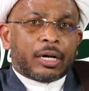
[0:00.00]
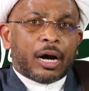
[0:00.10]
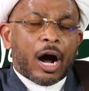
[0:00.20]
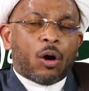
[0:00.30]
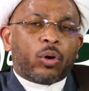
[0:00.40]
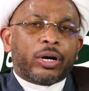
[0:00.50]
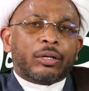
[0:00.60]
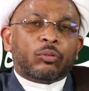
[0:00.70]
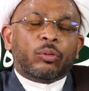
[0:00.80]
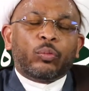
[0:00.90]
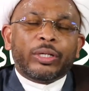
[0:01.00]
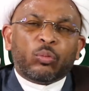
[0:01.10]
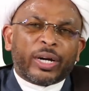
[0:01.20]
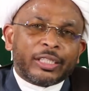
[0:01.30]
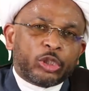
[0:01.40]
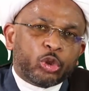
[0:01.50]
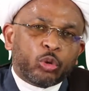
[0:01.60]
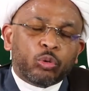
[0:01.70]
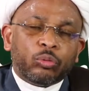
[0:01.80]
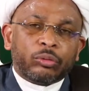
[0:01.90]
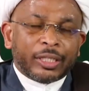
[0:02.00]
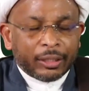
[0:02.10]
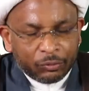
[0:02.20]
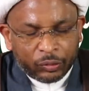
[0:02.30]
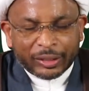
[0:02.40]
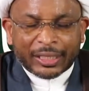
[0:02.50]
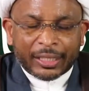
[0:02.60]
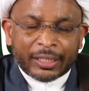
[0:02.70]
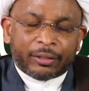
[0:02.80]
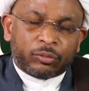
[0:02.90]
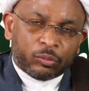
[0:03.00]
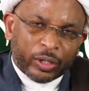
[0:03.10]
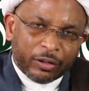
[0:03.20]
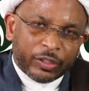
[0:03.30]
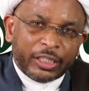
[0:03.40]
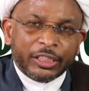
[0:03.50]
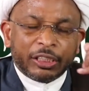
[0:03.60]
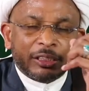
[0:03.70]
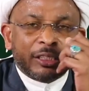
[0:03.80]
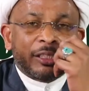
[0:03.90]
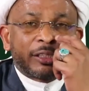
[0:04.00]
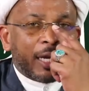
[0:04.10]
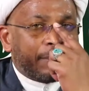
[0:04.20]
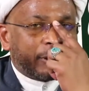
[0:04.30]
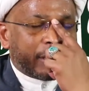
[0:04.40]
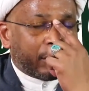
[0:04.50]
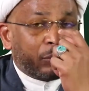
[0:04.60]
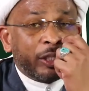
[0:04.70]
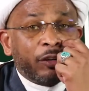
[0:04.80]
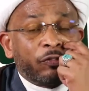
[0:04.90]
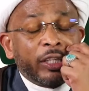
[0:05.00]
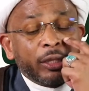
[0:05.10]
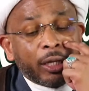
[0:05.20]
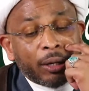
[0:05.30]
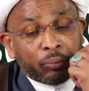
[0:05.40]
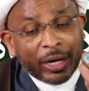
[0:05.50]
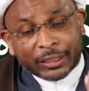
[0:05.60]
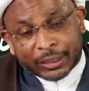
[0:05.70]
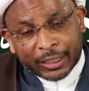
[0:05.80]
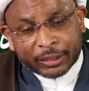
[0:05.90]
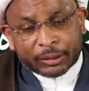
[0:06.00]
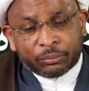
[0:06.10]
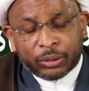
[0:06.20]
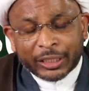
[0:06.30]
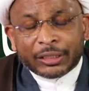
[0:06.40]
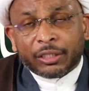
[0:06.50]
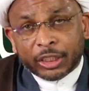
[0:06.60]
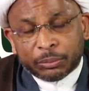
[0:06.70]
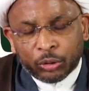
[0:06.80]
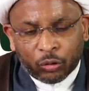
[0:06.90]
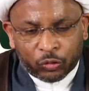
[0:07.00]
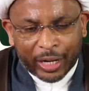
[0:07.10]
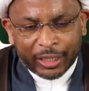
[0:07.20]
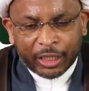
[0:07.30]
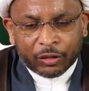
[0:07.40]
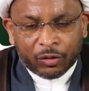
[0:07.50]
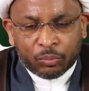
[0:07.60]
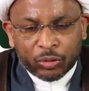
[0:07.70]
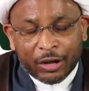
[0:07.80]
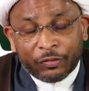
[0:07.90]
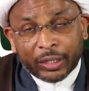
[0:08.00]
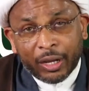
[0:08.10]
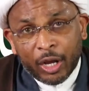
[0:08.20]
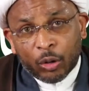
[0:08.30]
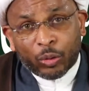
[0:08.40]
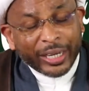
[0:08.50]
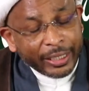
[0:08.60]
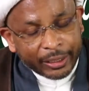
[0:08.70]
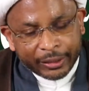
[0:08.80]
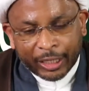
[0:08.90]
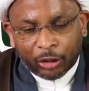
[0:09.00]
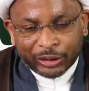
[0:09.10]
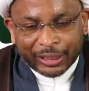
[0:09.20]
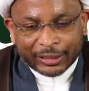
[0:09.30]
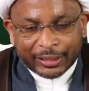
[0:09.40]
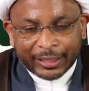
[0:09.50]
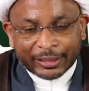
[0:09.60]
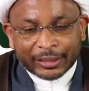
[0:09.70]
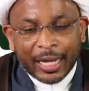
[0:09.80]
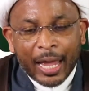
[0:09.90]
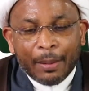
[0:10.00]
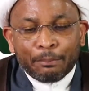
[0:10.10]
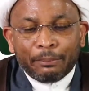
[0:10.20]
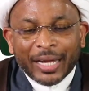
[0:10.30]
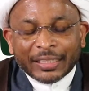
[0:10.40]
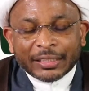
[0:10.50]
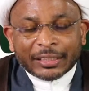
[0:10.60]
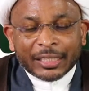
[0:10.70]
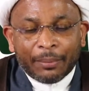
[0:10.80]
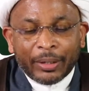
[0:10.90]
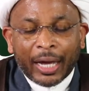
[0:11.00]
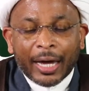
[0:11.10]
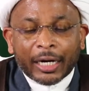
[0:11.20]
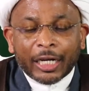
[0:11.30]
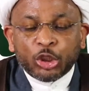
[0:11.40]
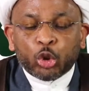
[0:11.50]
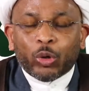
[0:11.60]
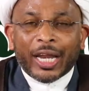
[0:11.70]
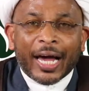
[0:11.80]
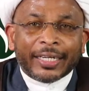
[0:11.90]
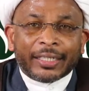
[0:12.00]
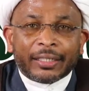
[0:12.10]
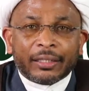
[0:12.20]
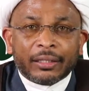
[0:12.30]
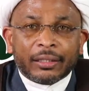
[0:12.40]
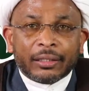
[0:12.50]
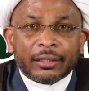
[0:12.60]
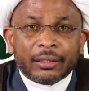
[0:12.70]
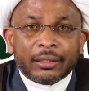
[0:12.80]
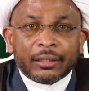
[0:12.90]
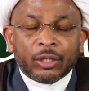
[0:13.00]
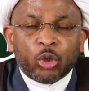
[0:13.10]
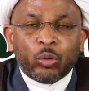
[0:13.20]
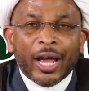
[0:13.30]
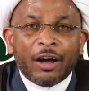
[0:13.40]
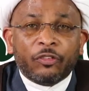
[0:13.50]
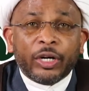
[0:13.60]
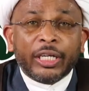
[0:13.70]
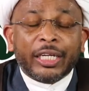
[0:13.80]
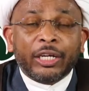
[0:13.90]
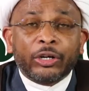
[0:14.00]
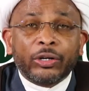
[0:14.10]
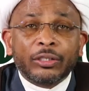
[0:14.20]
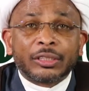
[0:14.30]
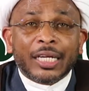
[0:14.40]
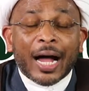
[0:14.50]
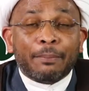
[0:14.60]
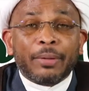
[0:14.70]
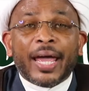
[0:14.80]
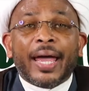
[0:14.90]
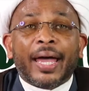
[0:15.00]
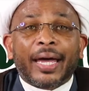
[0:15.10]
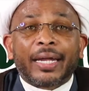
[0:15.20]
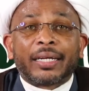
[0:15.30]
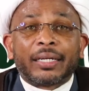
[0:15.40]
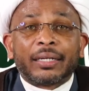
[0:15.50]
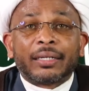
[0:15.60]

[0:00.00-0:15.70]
when we said that one of the teachings in Islam is that we defend the oppressed, and let's listen to this beautiful hadith of our Prophet where he tells us this. Man sami'a rajulan, whoever hears a man,